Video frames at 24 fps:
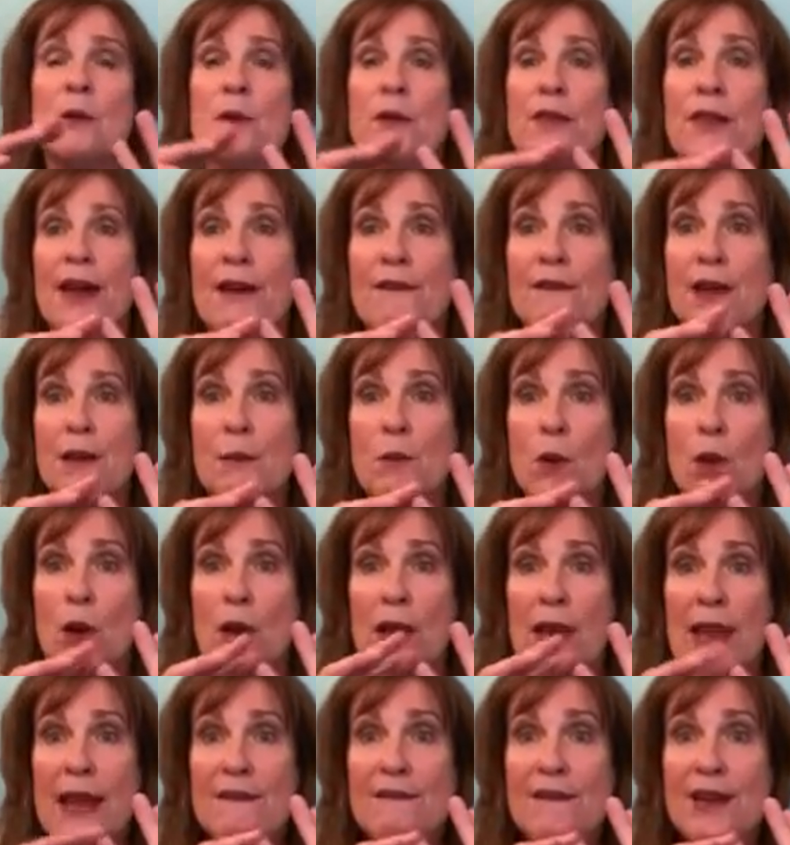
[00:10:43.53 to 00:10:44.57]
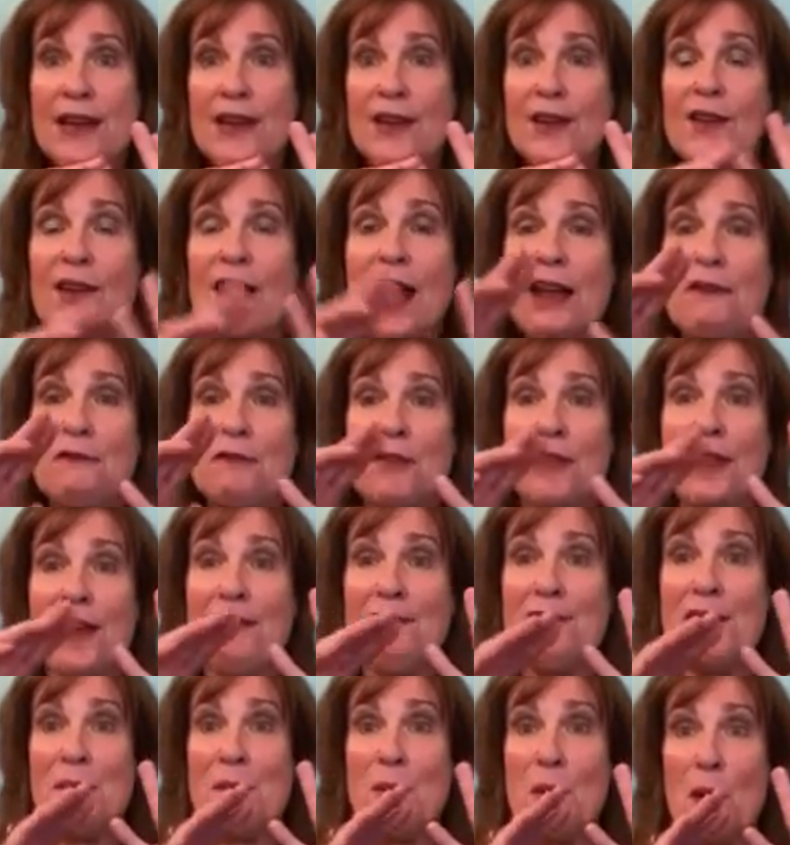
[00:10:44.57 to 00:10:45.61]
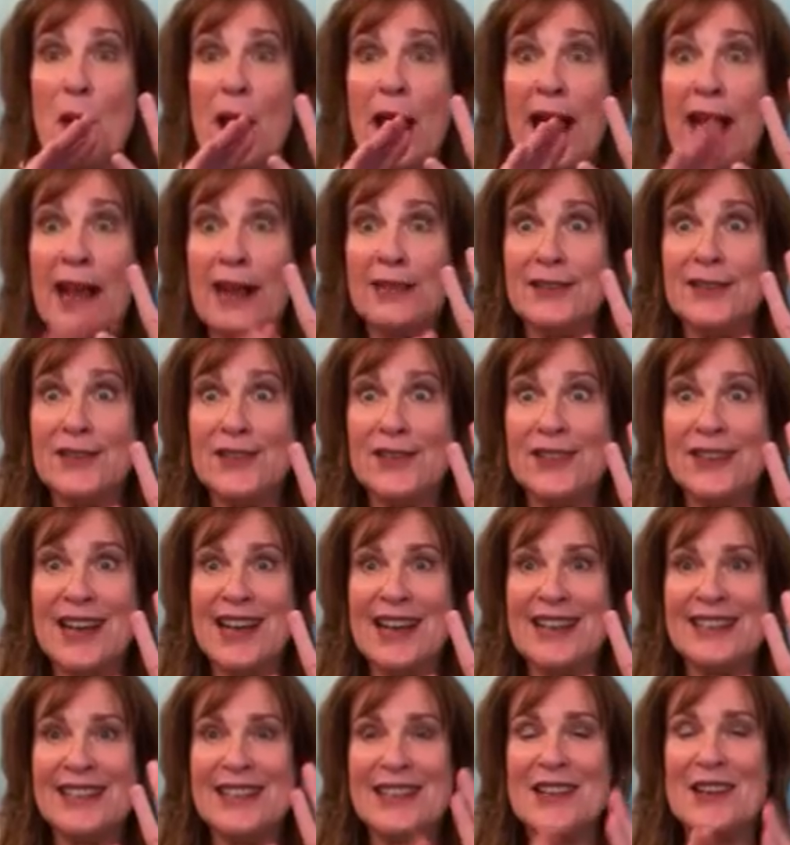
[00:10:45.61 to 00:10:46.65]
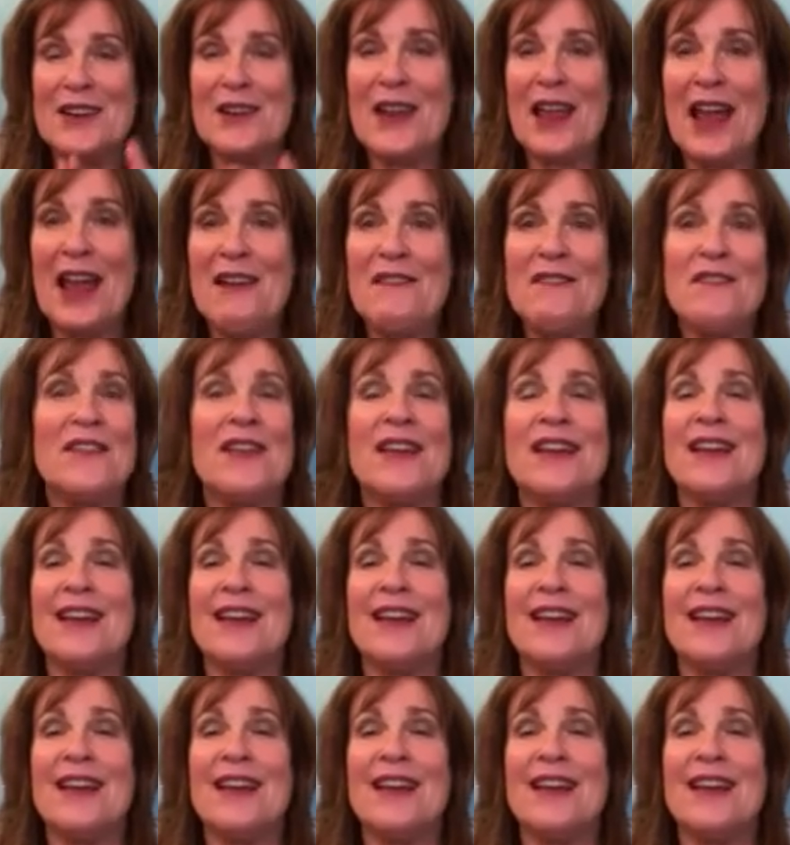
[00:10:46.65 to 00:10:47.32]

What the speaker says: with having more love in your life, with having more exercise in your life?